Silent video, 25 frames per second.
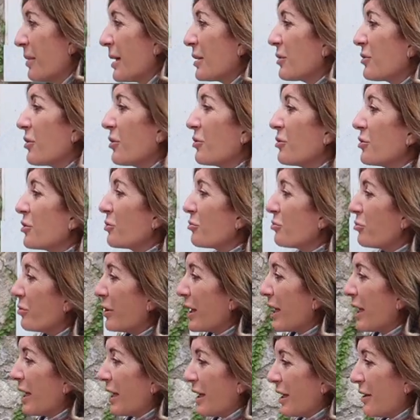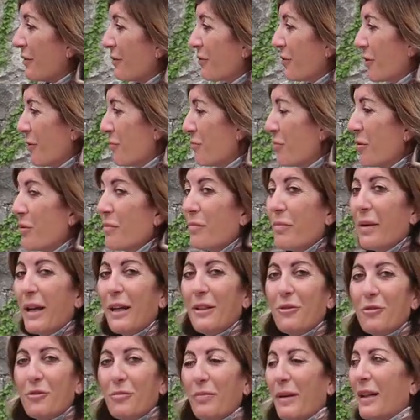but on the way from
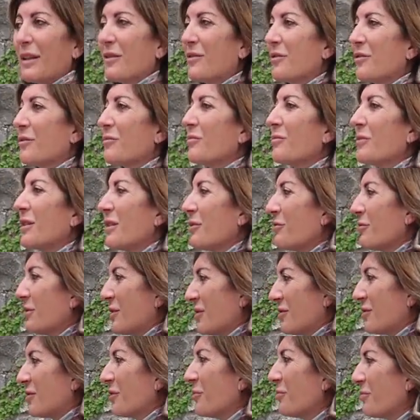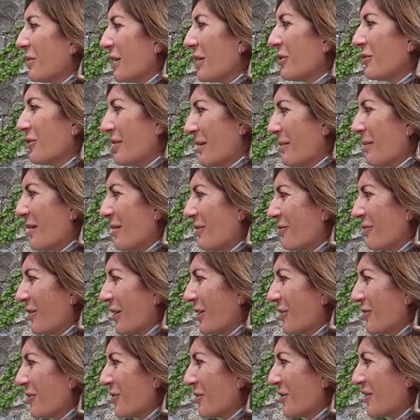Pompeii to Paestum, they were stopping on the
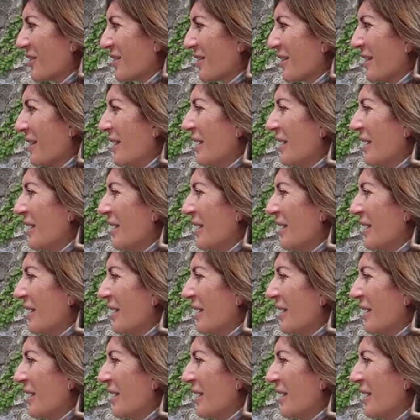Amalfi Coast